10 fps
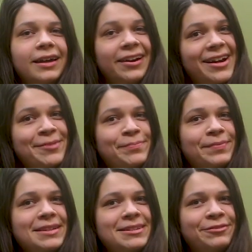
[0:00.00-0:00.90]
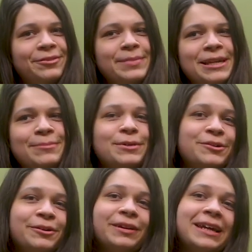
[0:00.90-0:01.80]
All right, that's it from me. Be
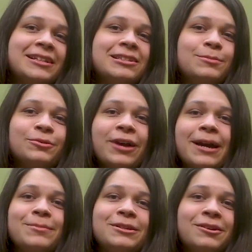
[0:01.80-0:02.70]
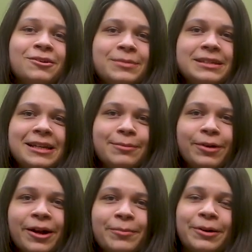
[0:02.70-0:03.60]
sure to like and subscribe so you don't miss any
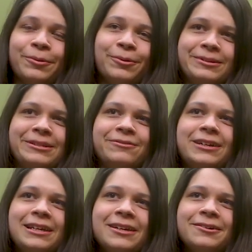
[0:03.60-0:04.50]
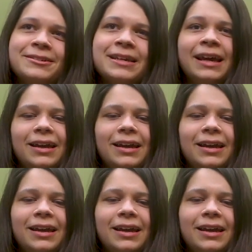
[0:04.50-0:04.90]
Breyer Model Horses videos.